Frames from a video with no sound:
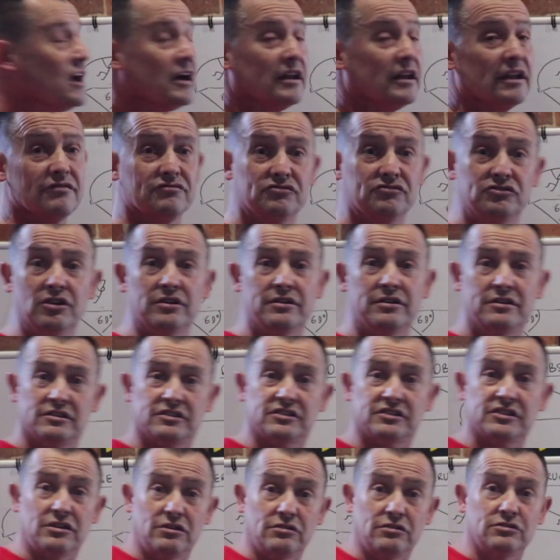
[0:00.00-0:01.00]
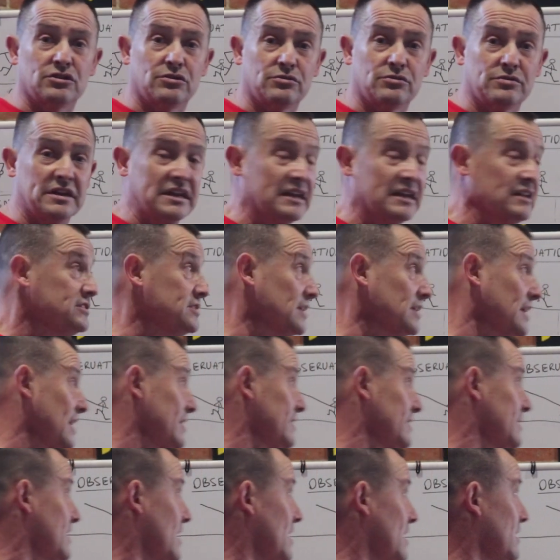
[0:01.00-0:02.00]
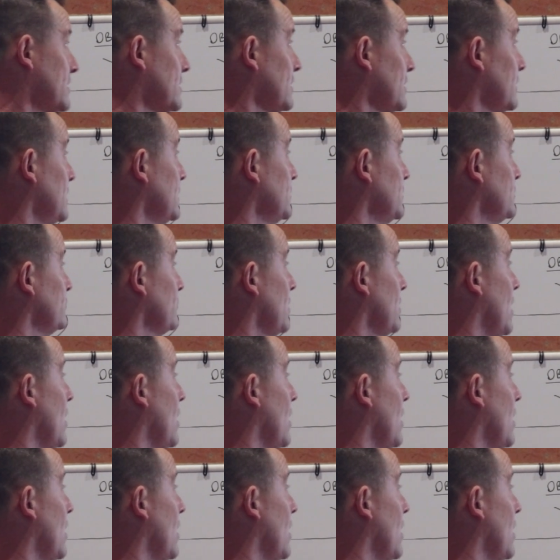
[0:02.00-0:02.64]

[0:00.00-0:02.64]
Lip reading: And I've done it so you don't need to get a calculator